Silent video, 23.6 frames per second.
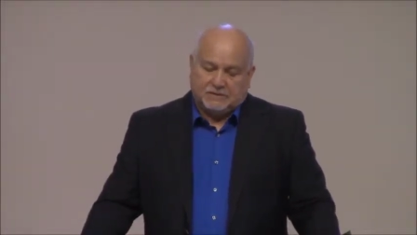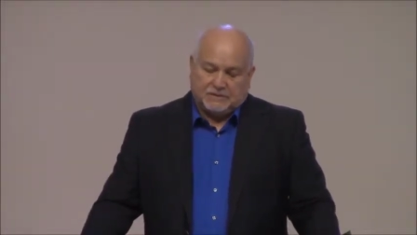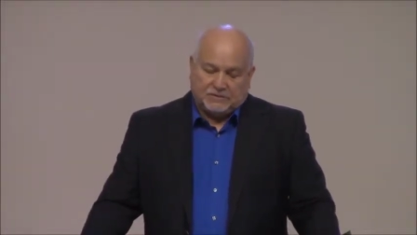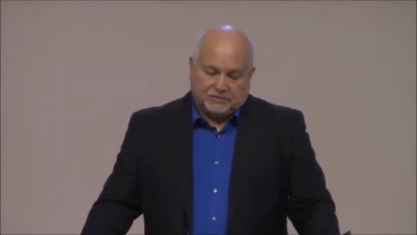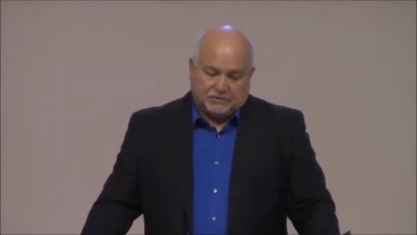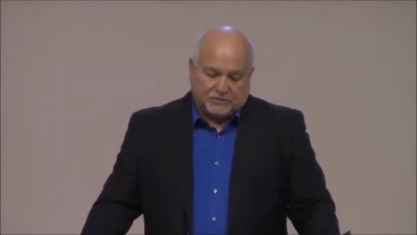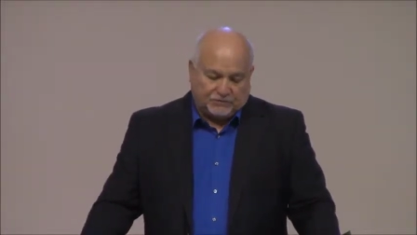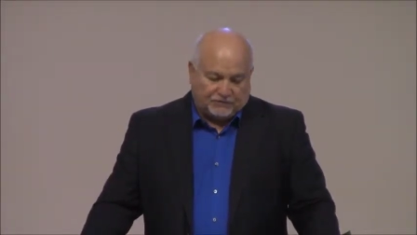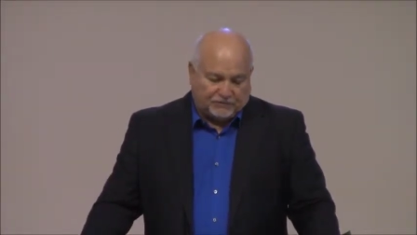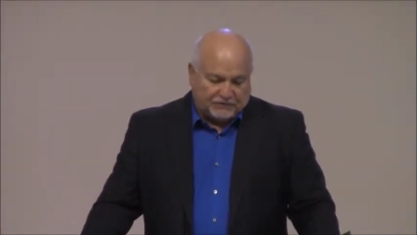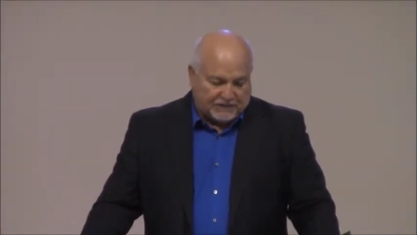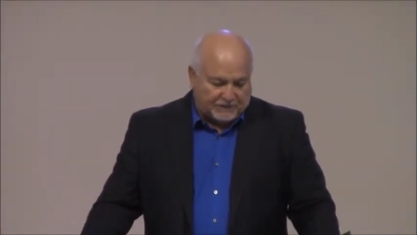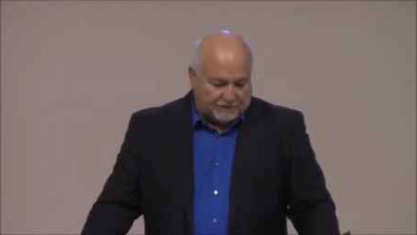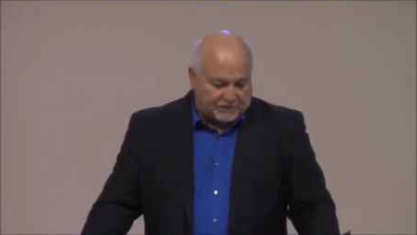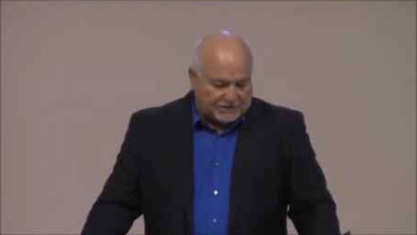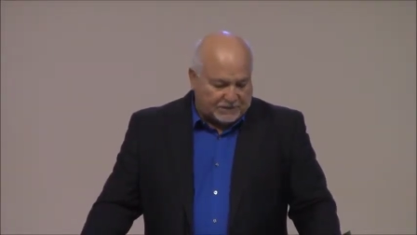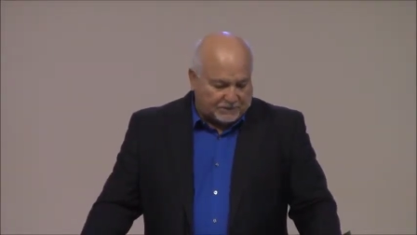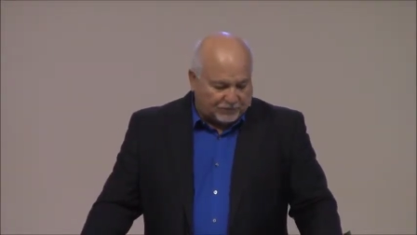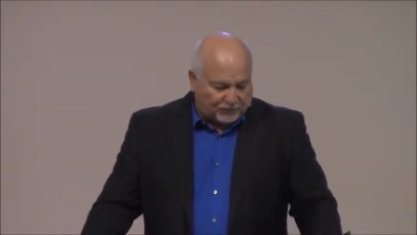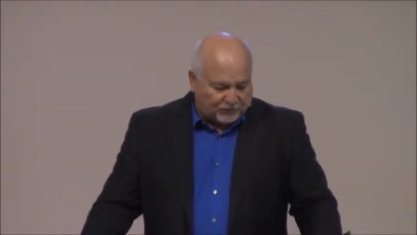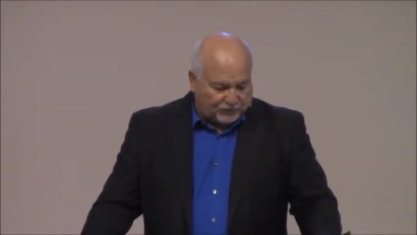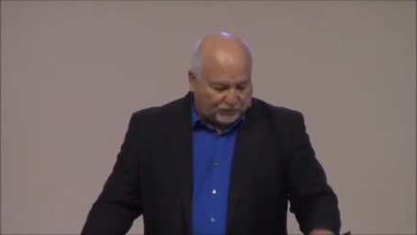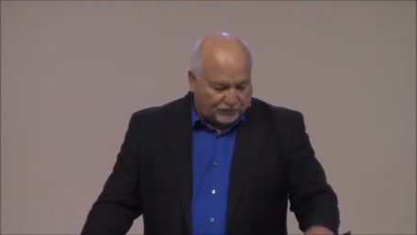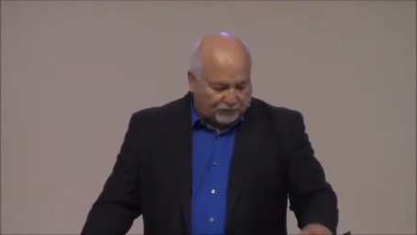So in Philippians
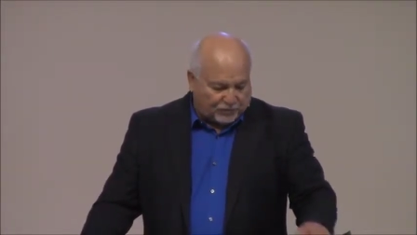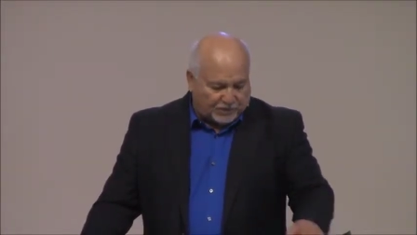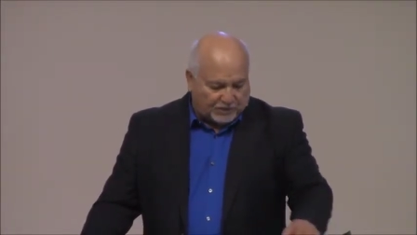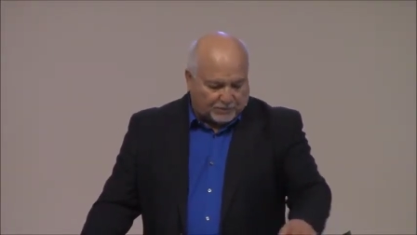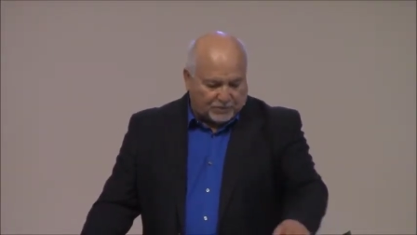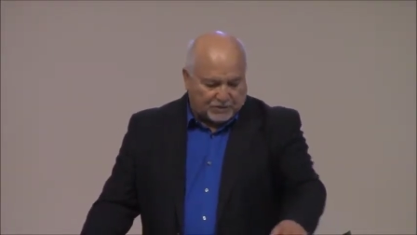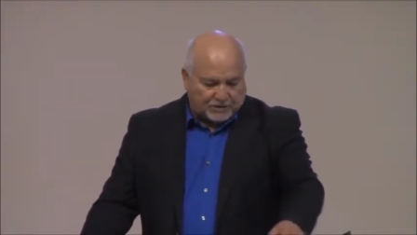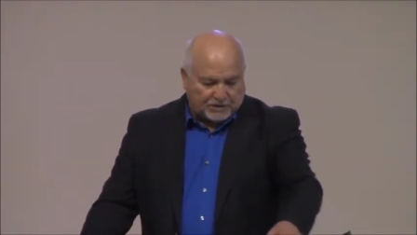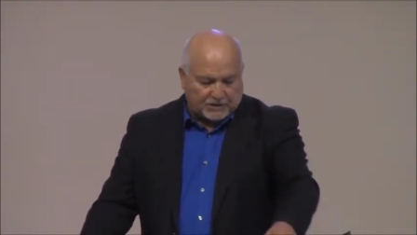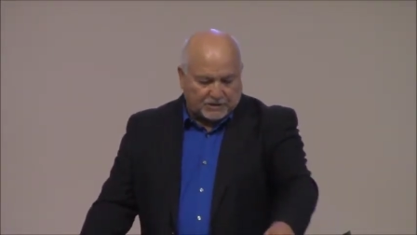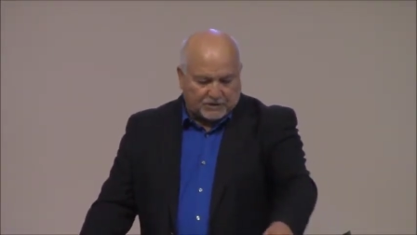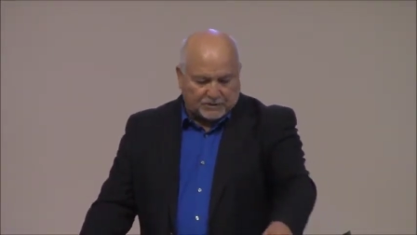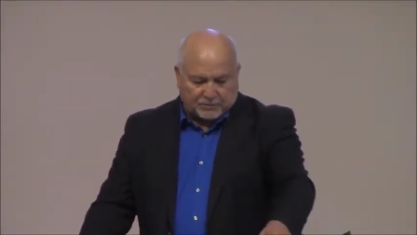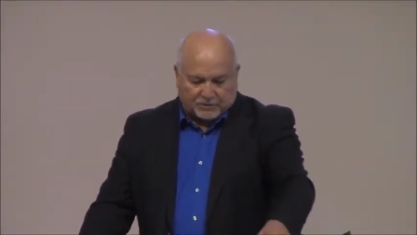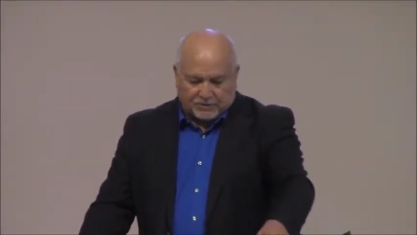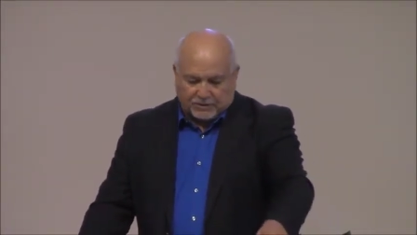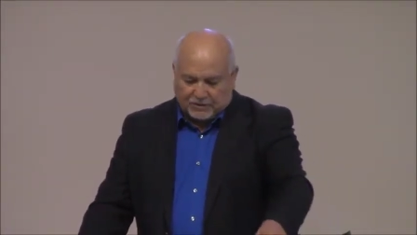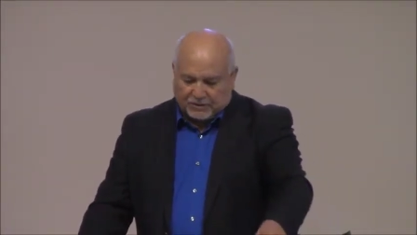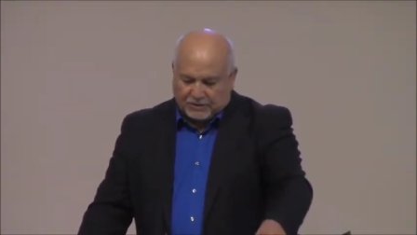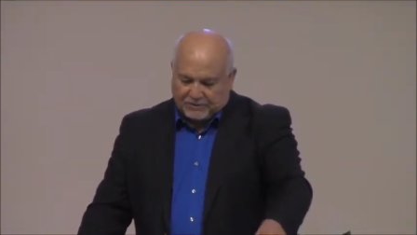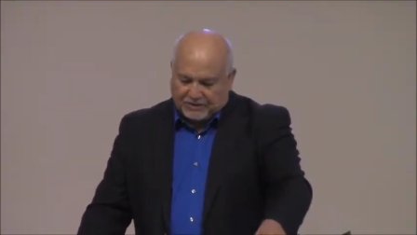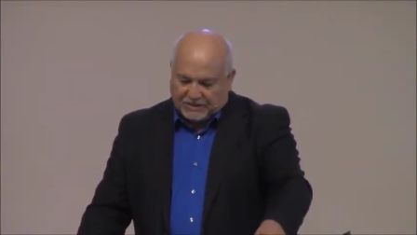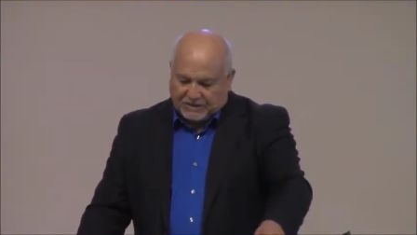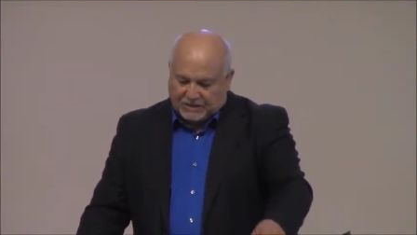chapter 4, gonna, we're
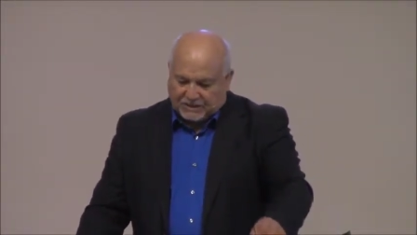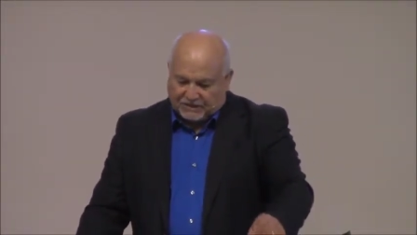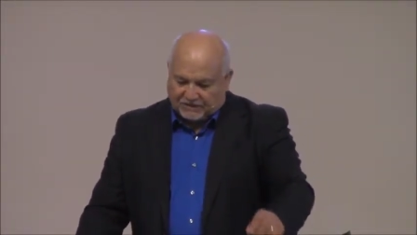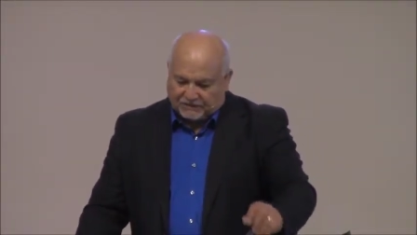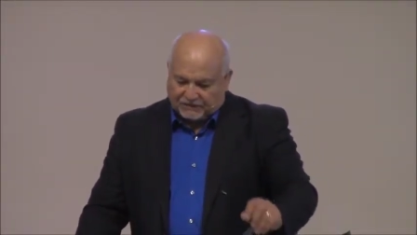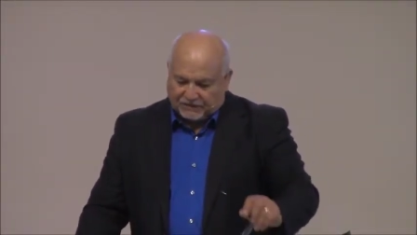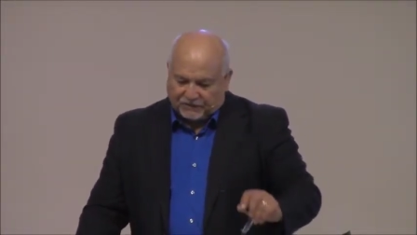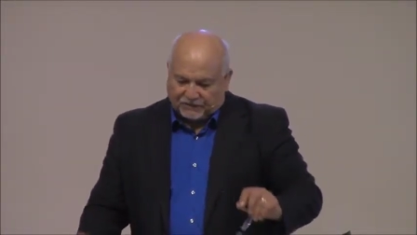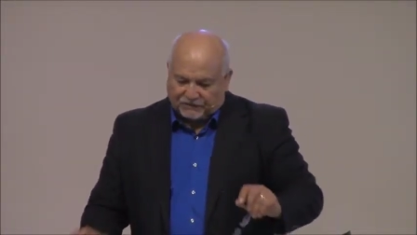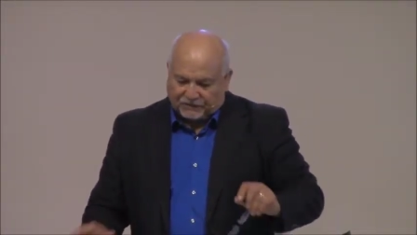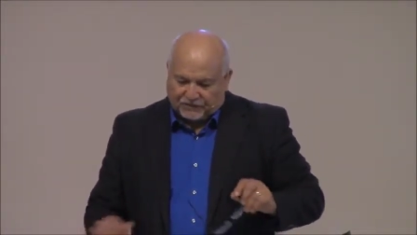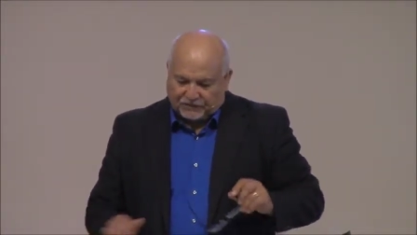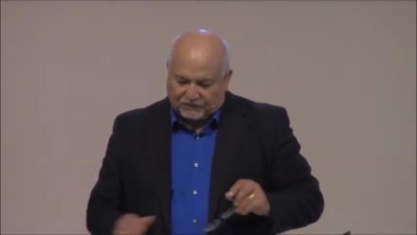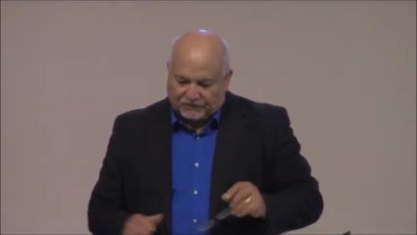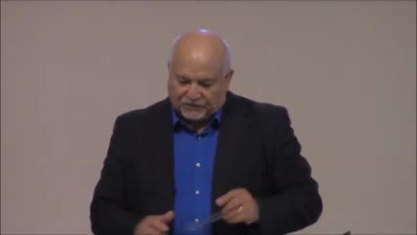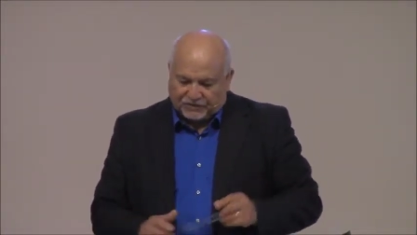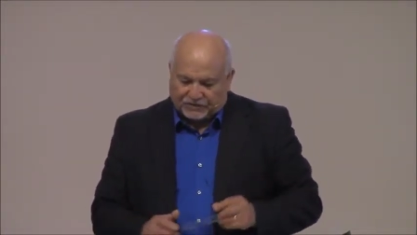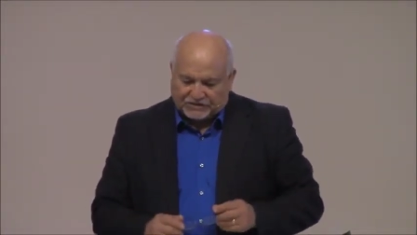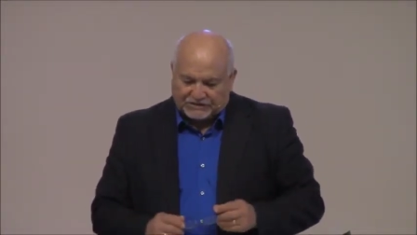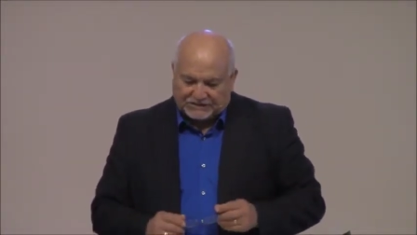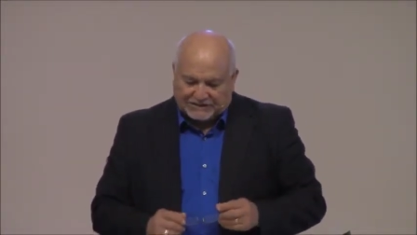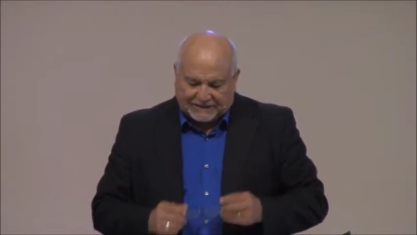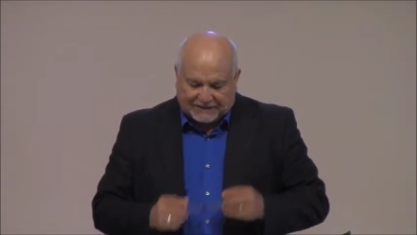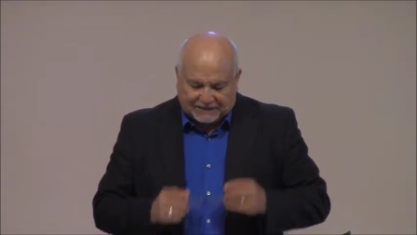going to be covering from
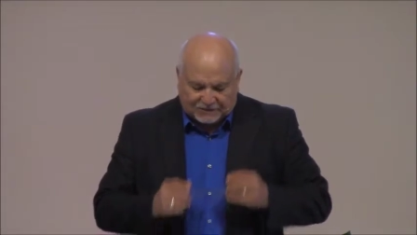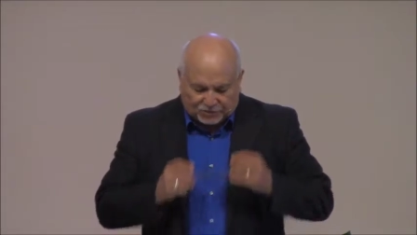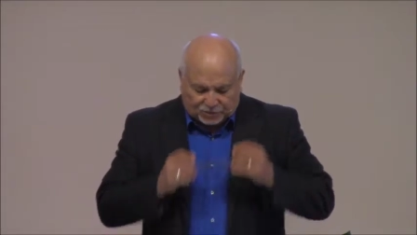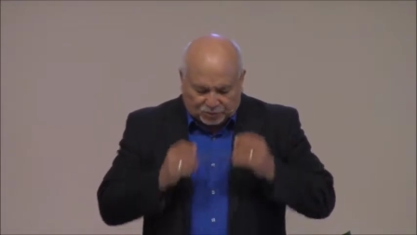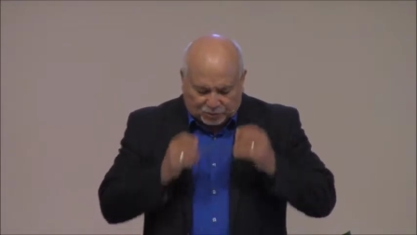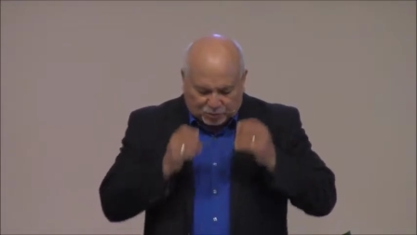verse 10 to